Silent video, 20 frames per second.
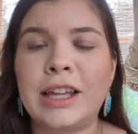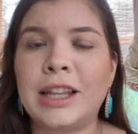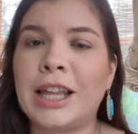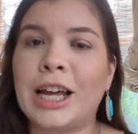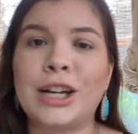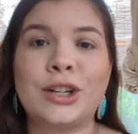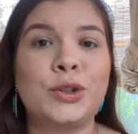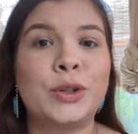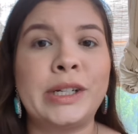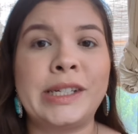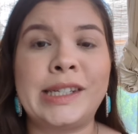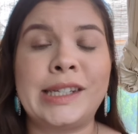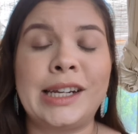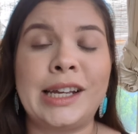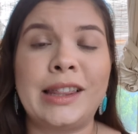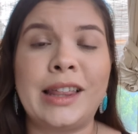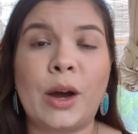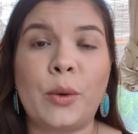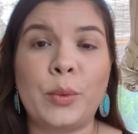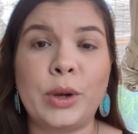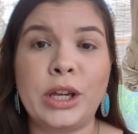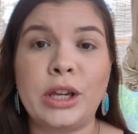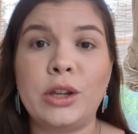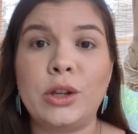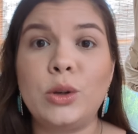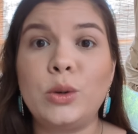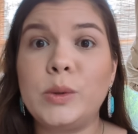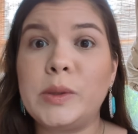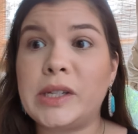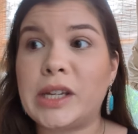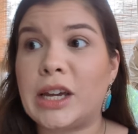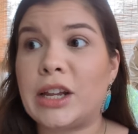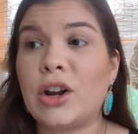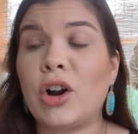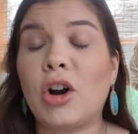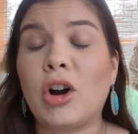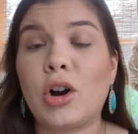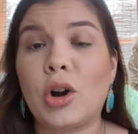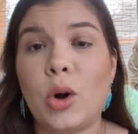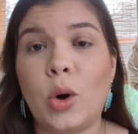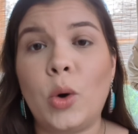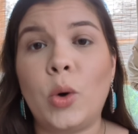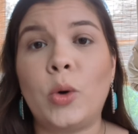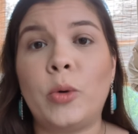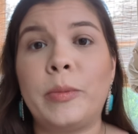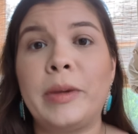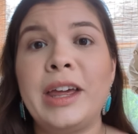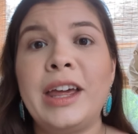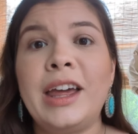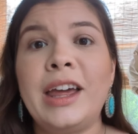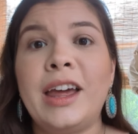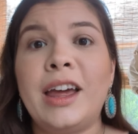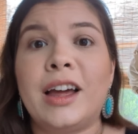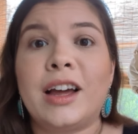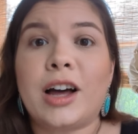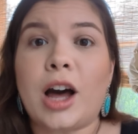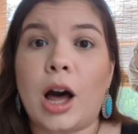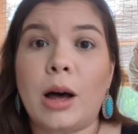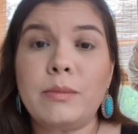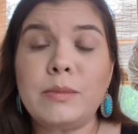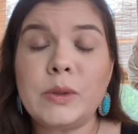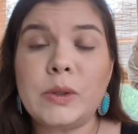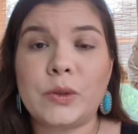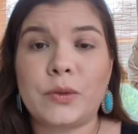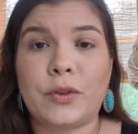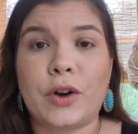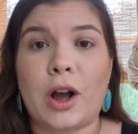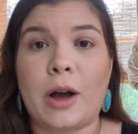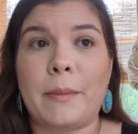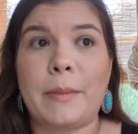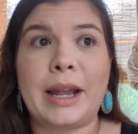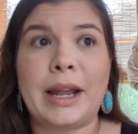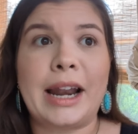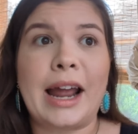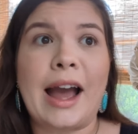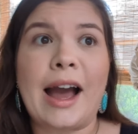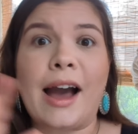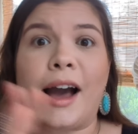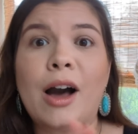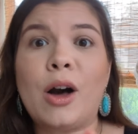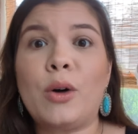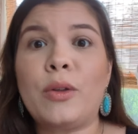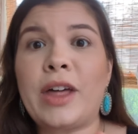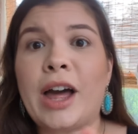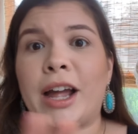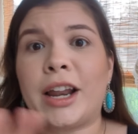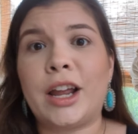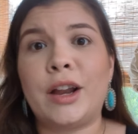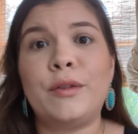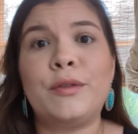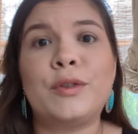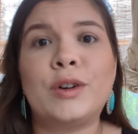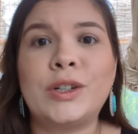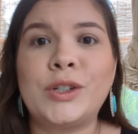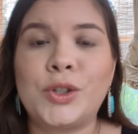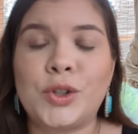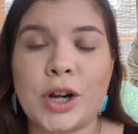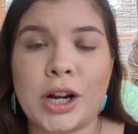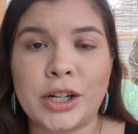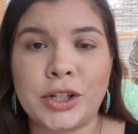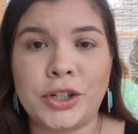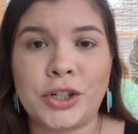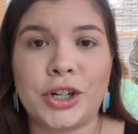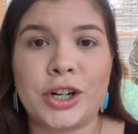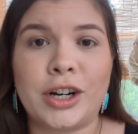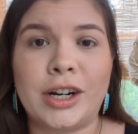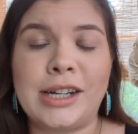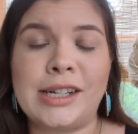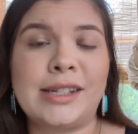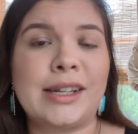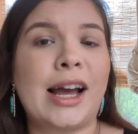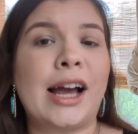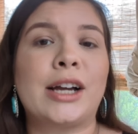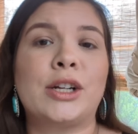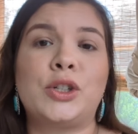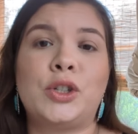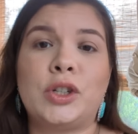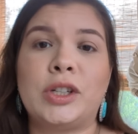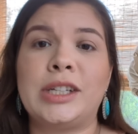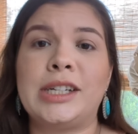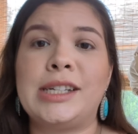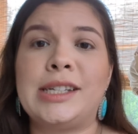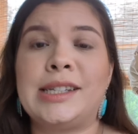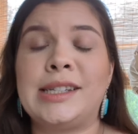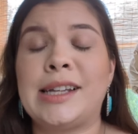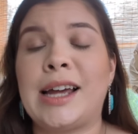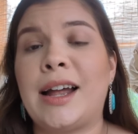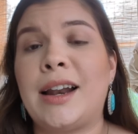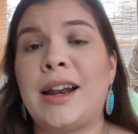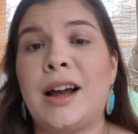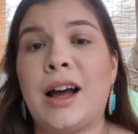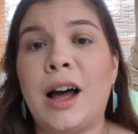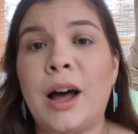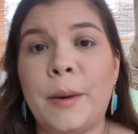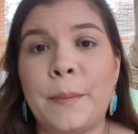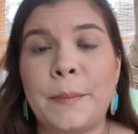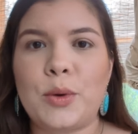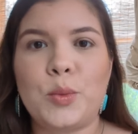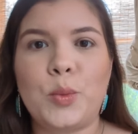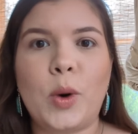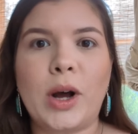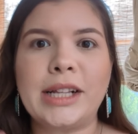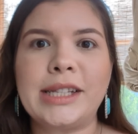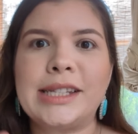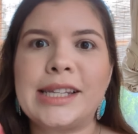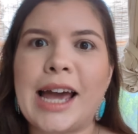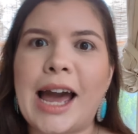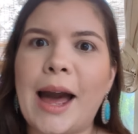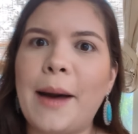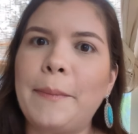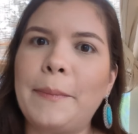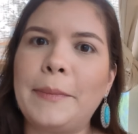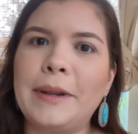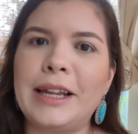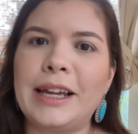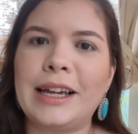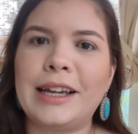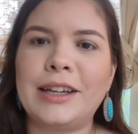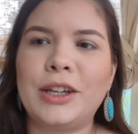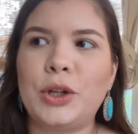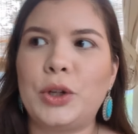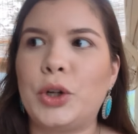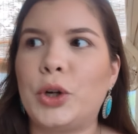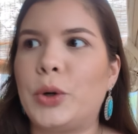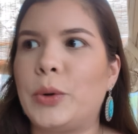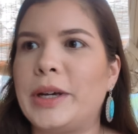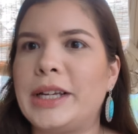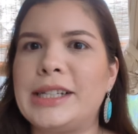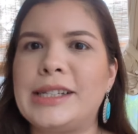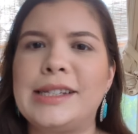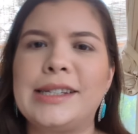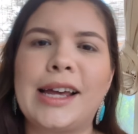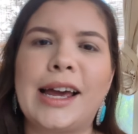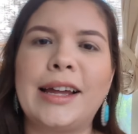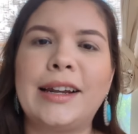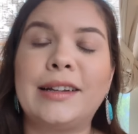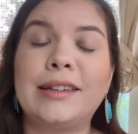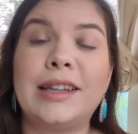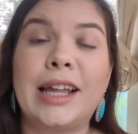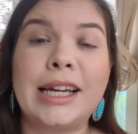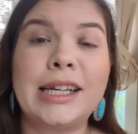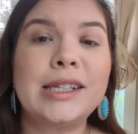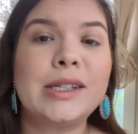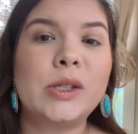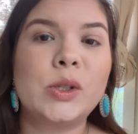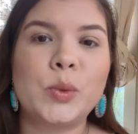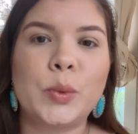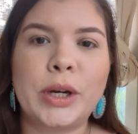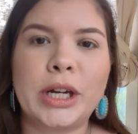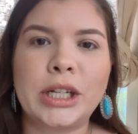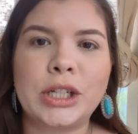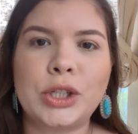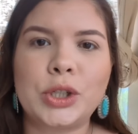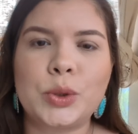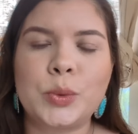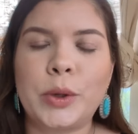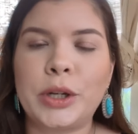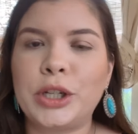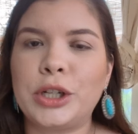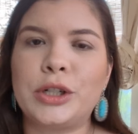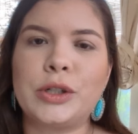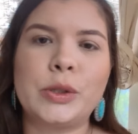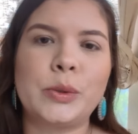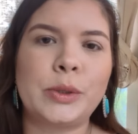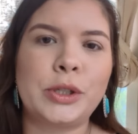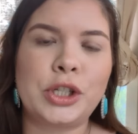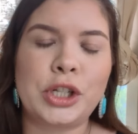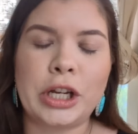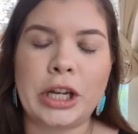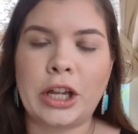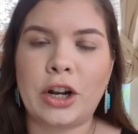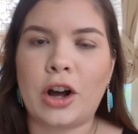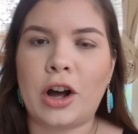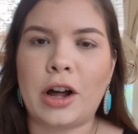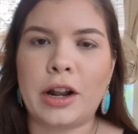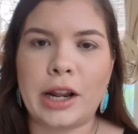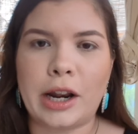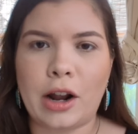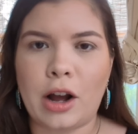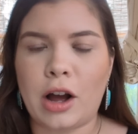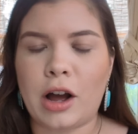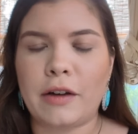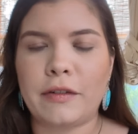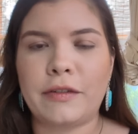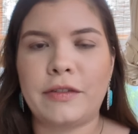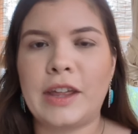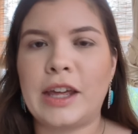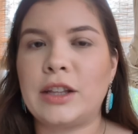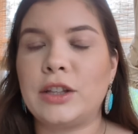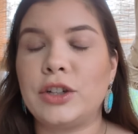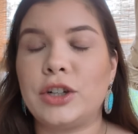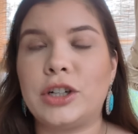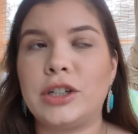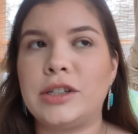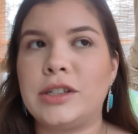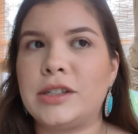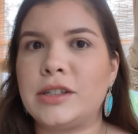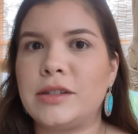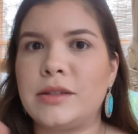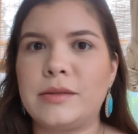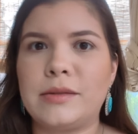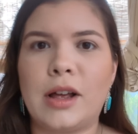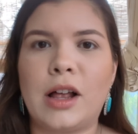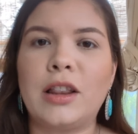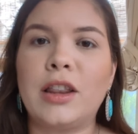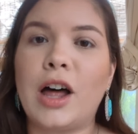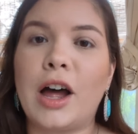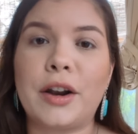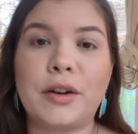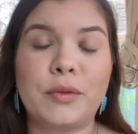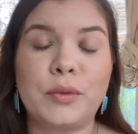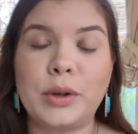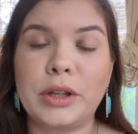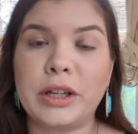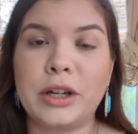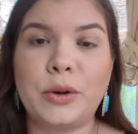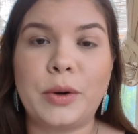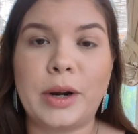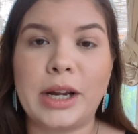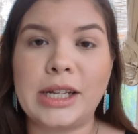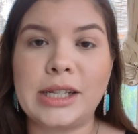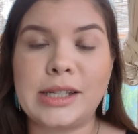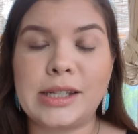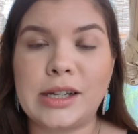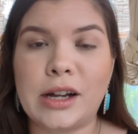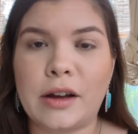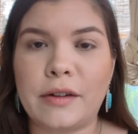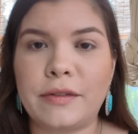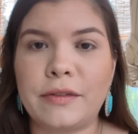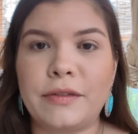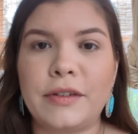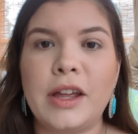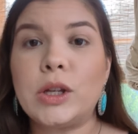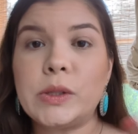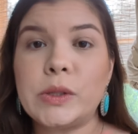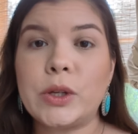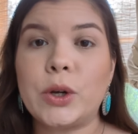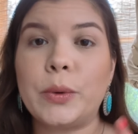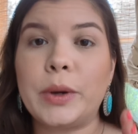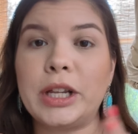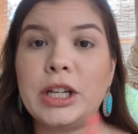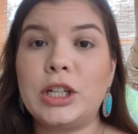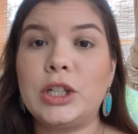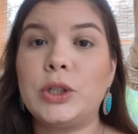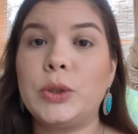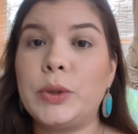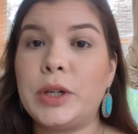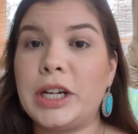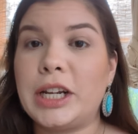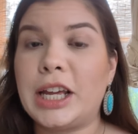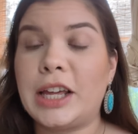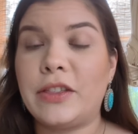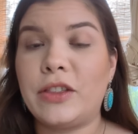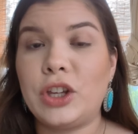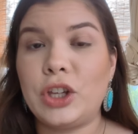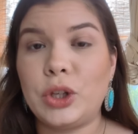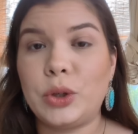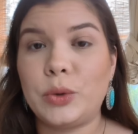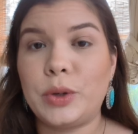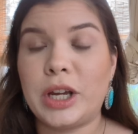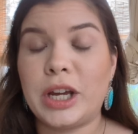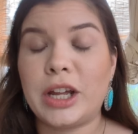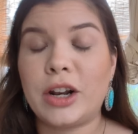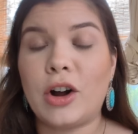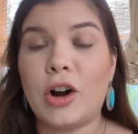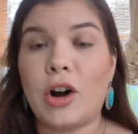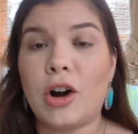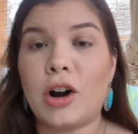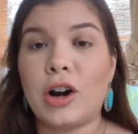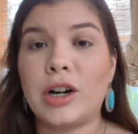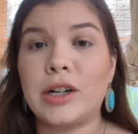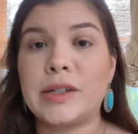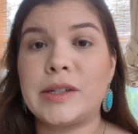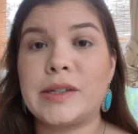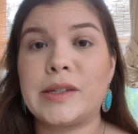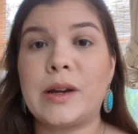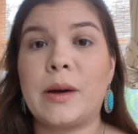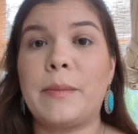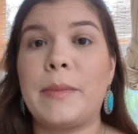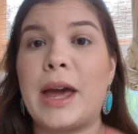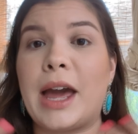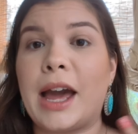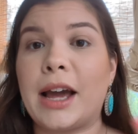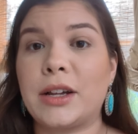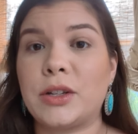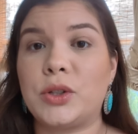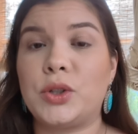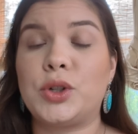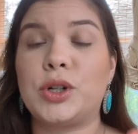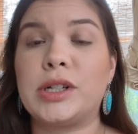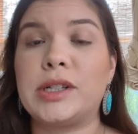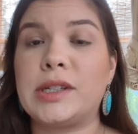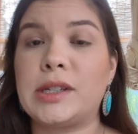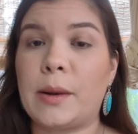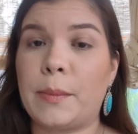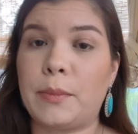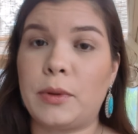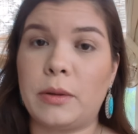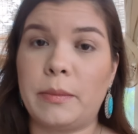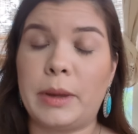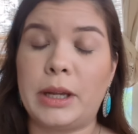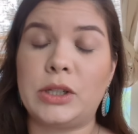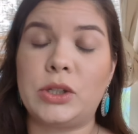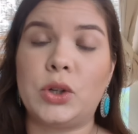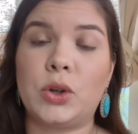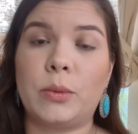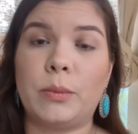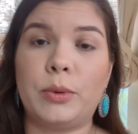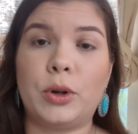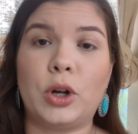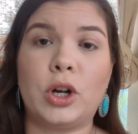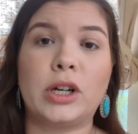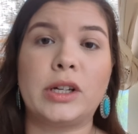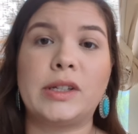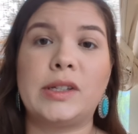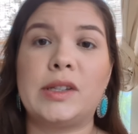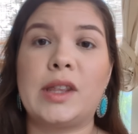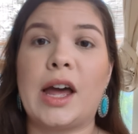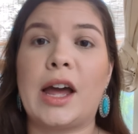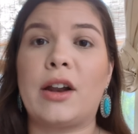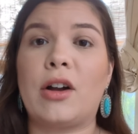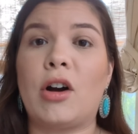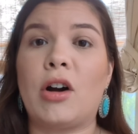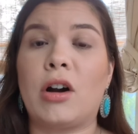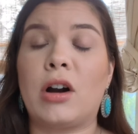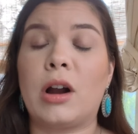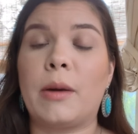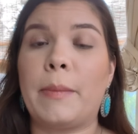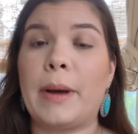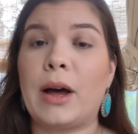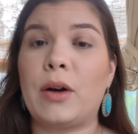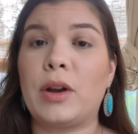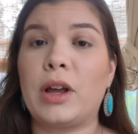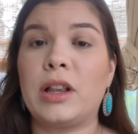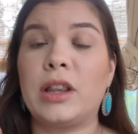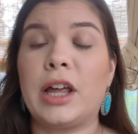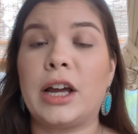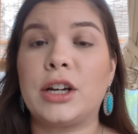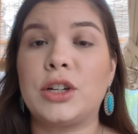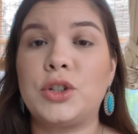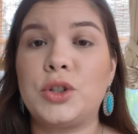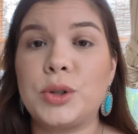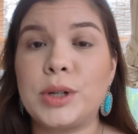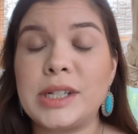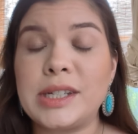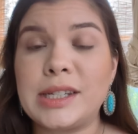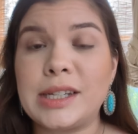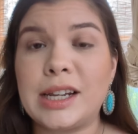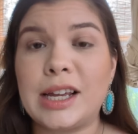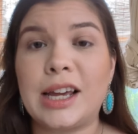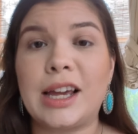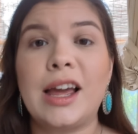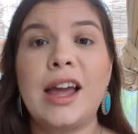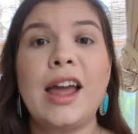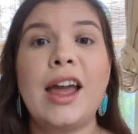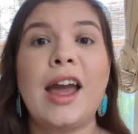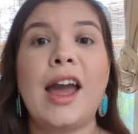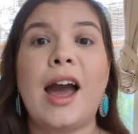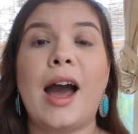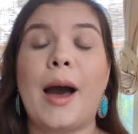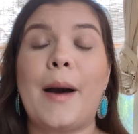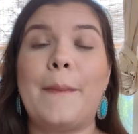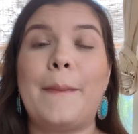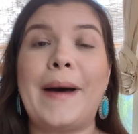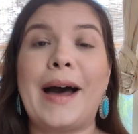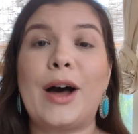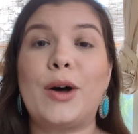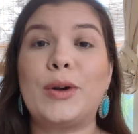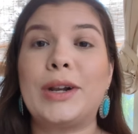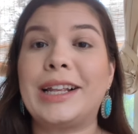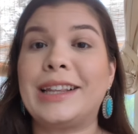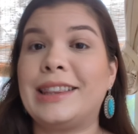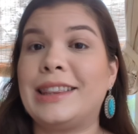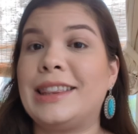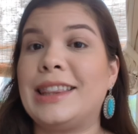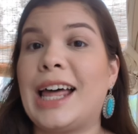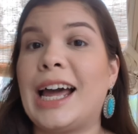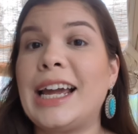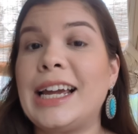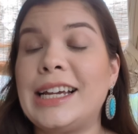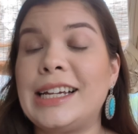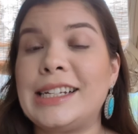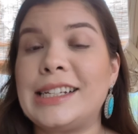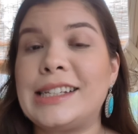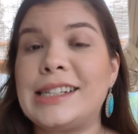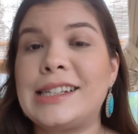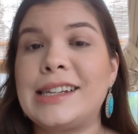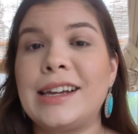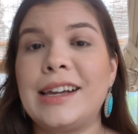the electricity that we use in our home comes from and how that infrastructure is actually set up and what's happening, inside a light switch when you're switching it on and off. They learned a lot of really great stuff. Also included in the unit are some extra supplemental books that are about electricity, about light.